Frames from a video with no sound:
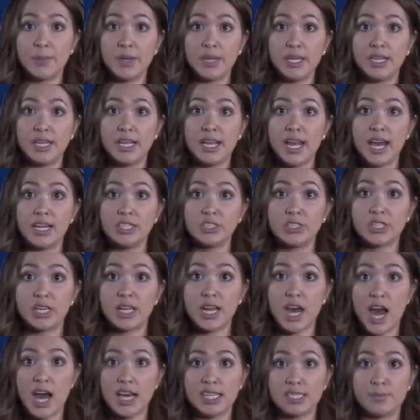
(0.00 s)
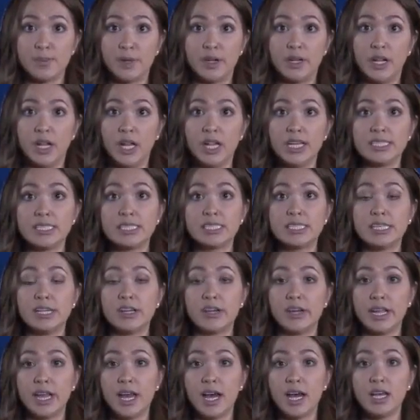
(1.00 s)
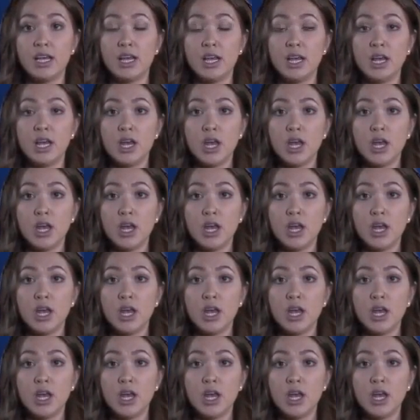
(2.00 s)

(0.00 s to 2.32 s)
pediatric hospital in Syria.